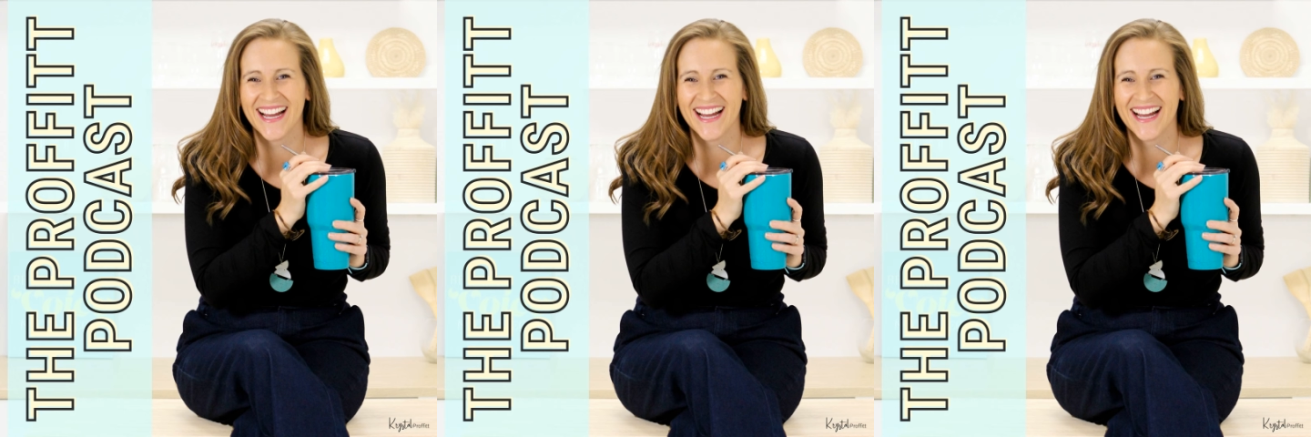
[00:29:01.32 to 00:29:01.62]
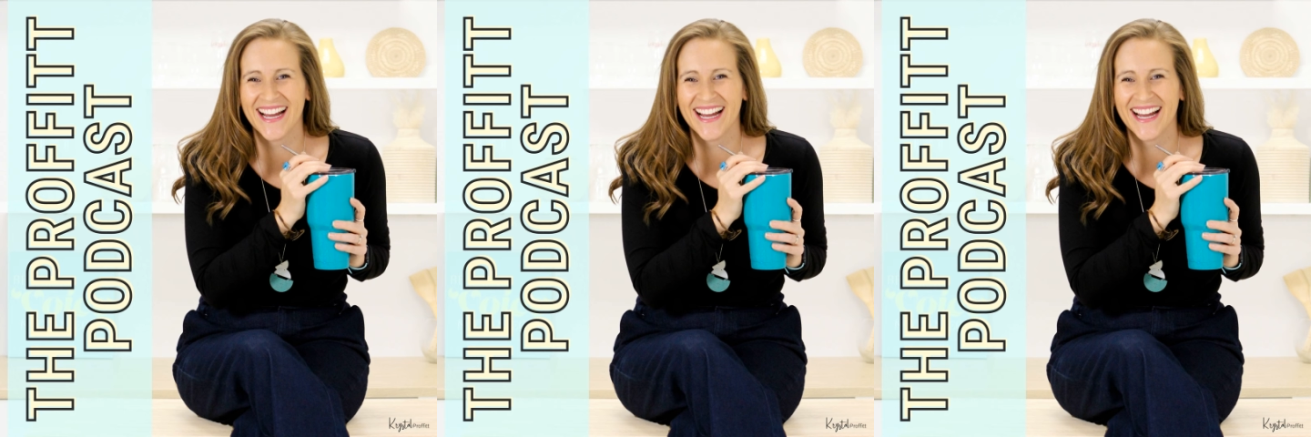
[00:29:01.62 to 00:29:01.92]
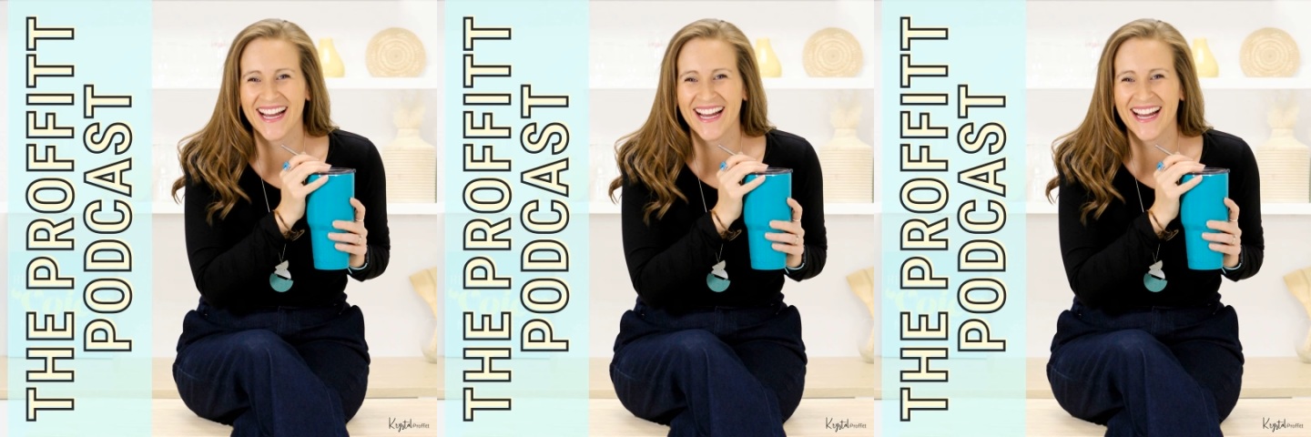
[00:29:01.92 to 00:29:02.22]

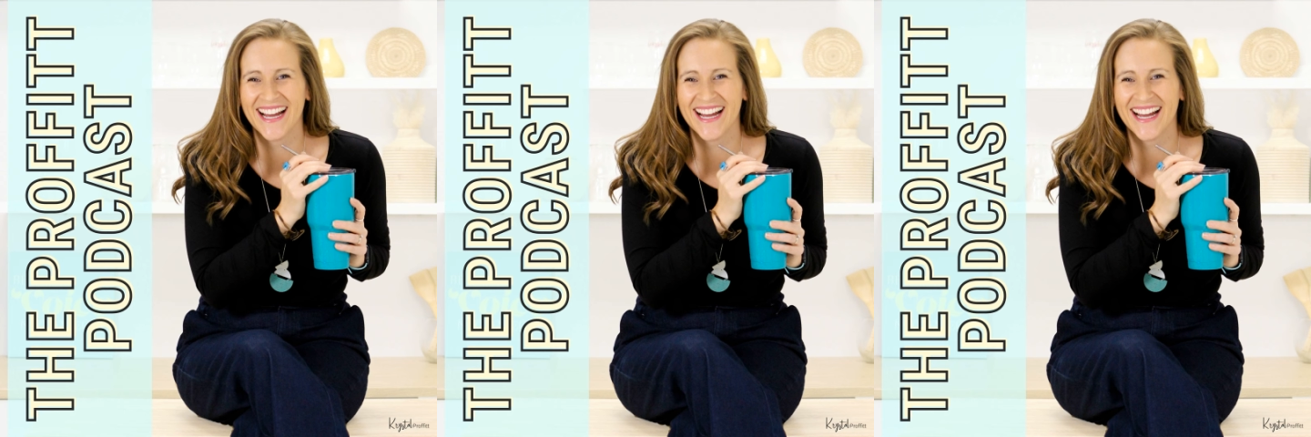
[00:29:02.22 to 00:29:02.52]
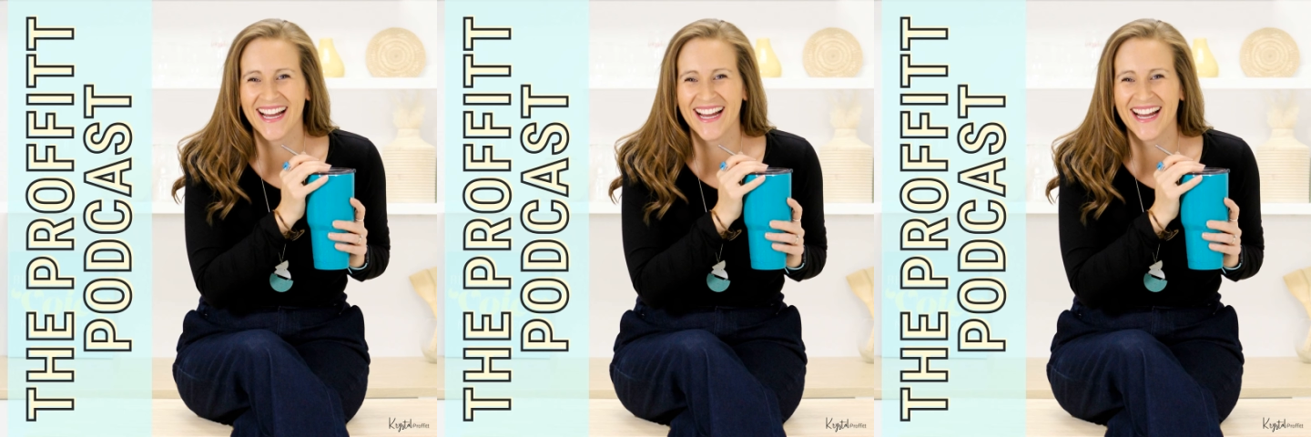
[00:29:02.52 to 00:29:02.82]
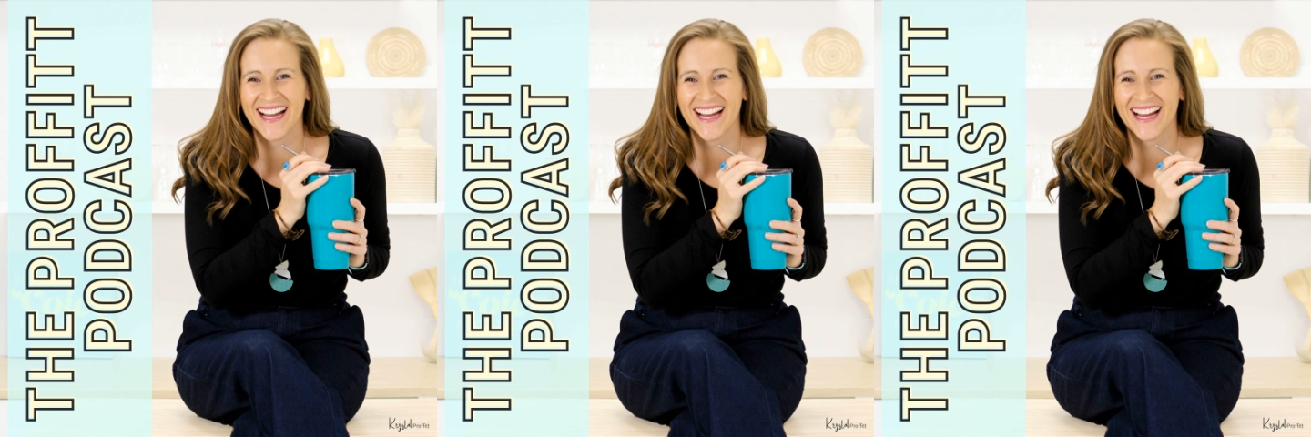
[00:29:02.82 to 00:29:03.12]

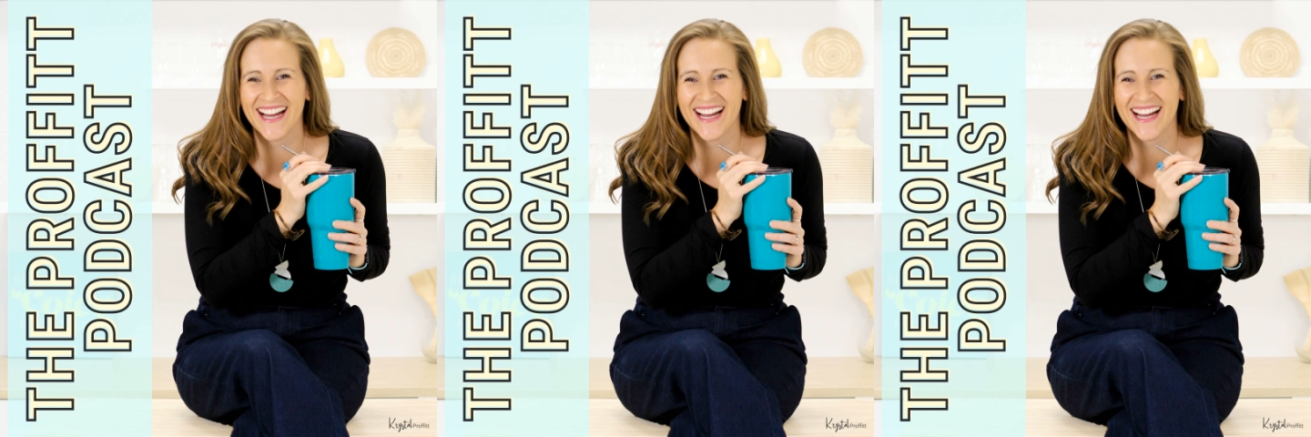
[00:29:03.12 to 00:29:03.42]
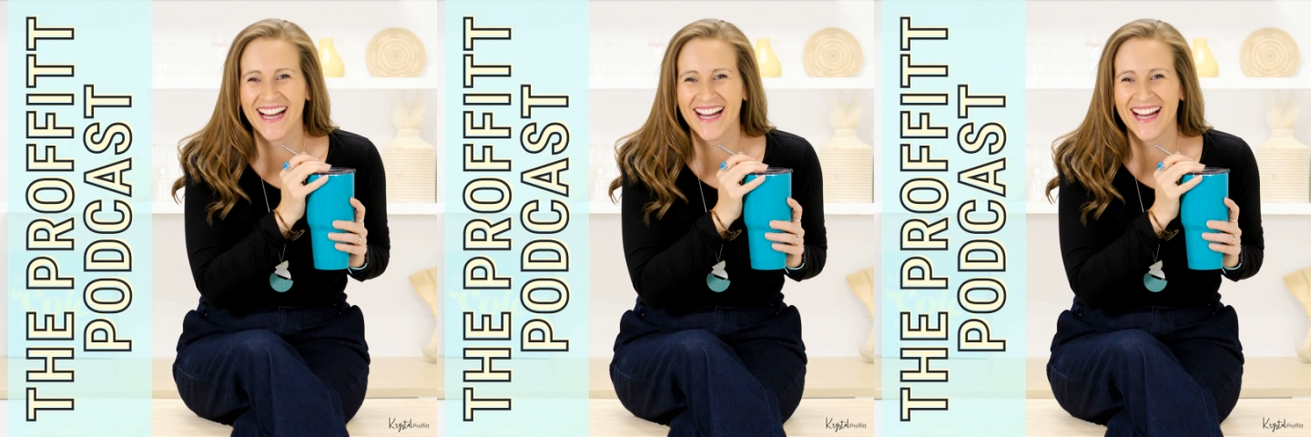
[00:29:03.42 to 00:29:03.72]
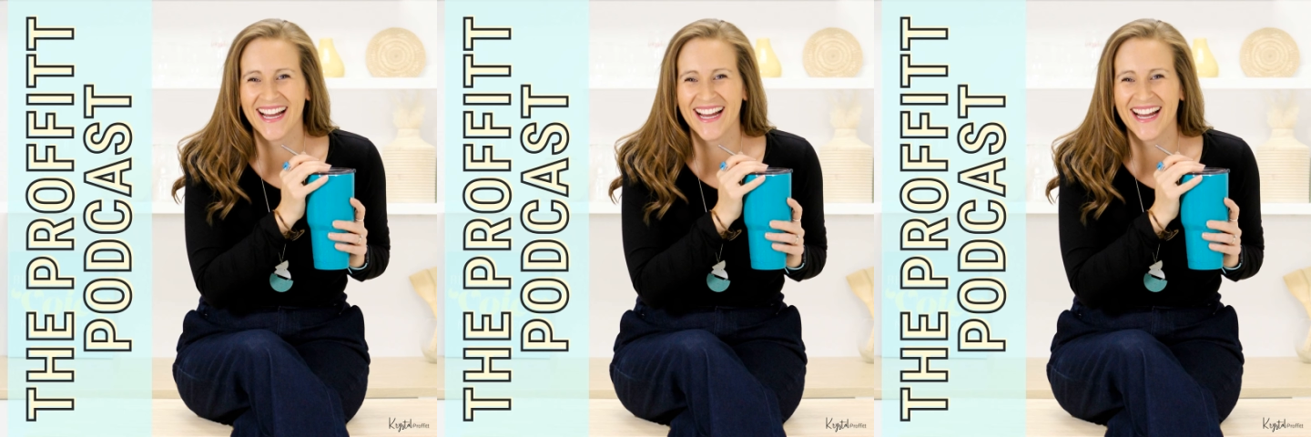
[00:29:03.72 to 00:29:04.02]

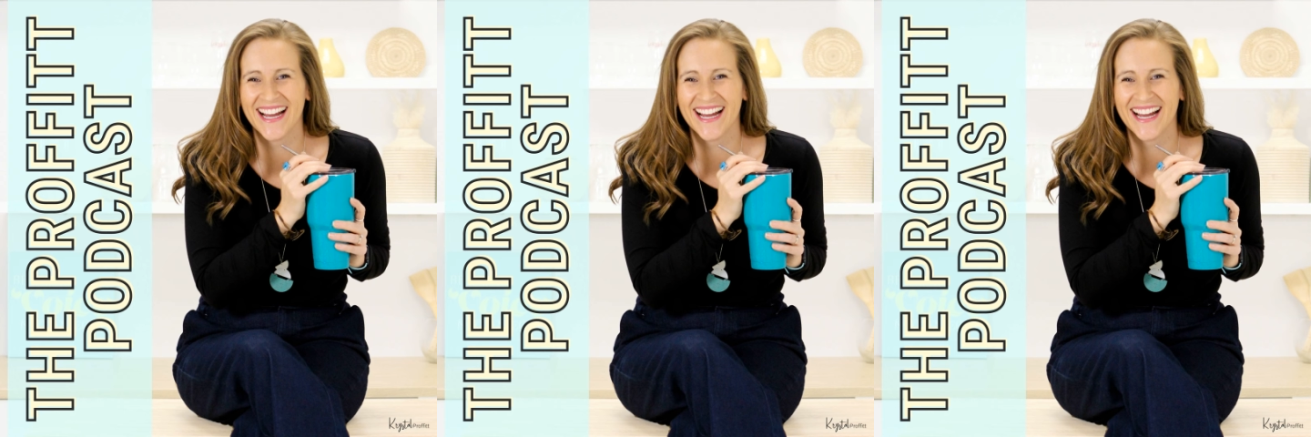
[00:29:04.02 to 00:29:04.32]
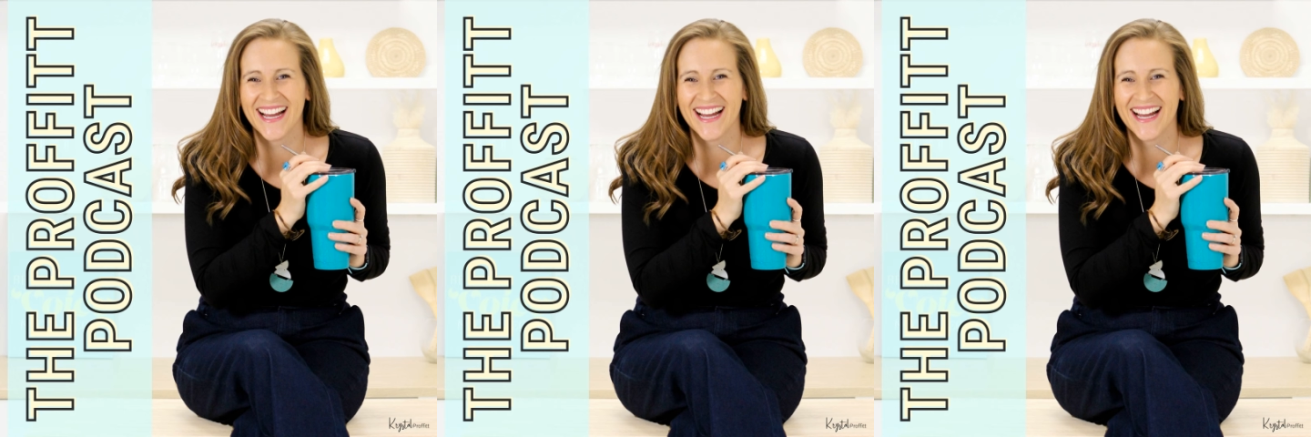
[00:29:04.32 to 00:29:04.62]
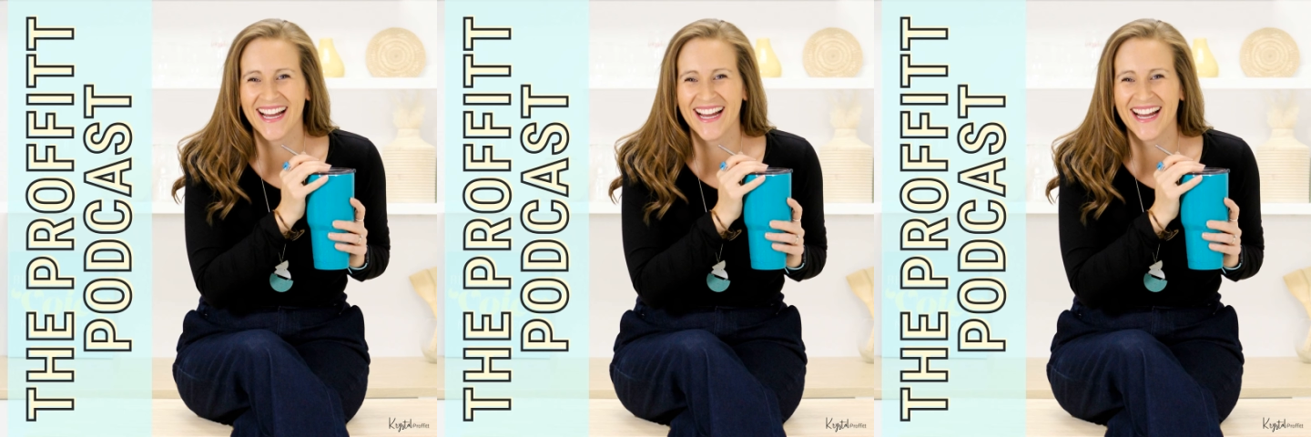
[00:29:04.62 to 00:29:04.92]

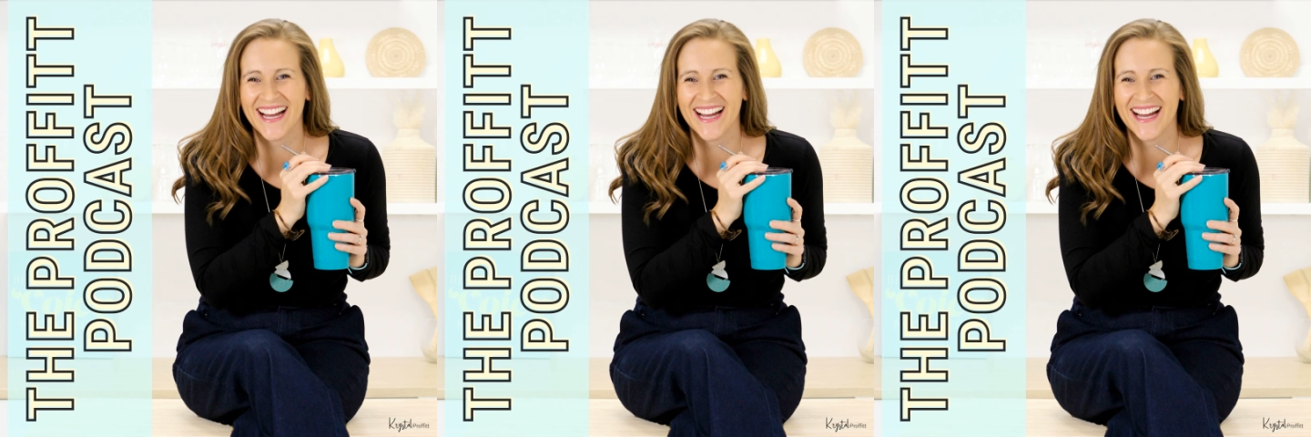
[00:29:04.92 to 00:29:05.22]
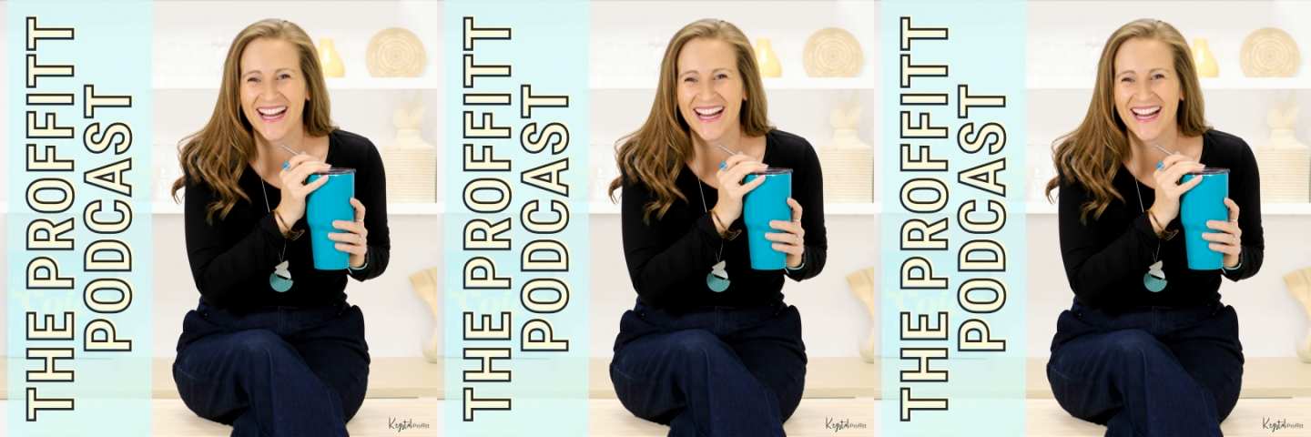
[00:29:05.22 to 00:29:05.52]
This is a still picture; no speech is visible.